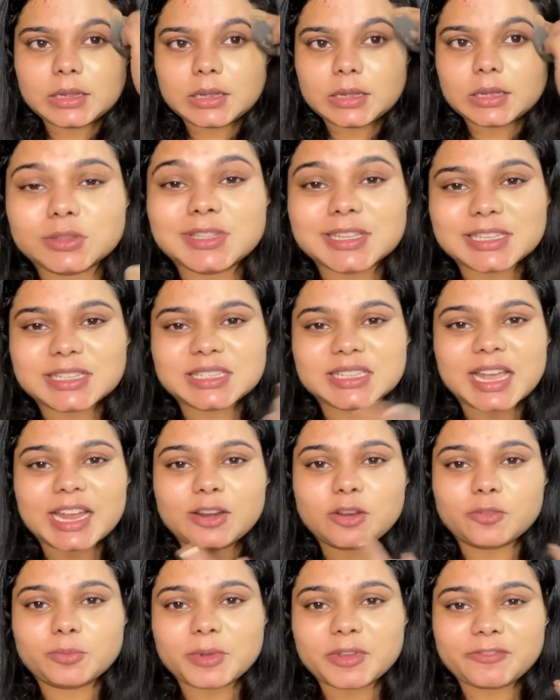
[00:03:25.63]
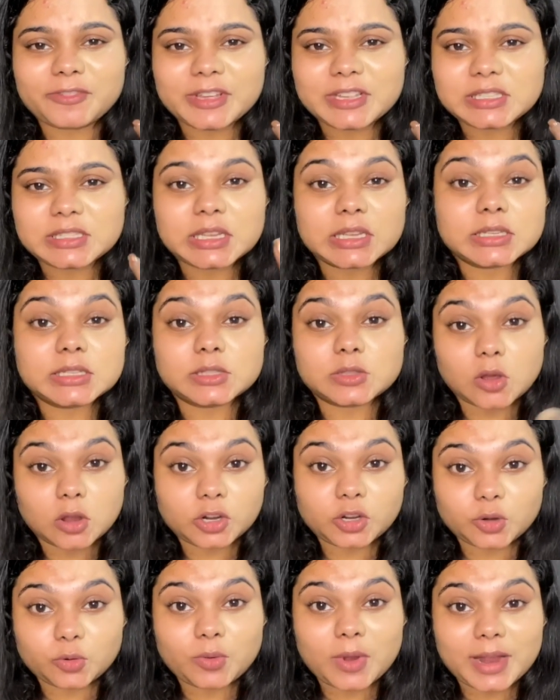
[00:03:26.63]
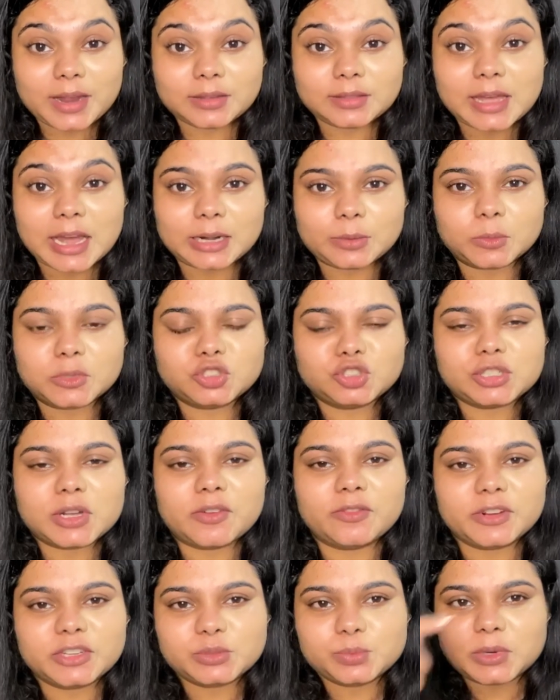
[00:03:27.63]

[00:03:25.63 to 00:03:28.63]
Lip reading: This side of my face does not require that much coverage,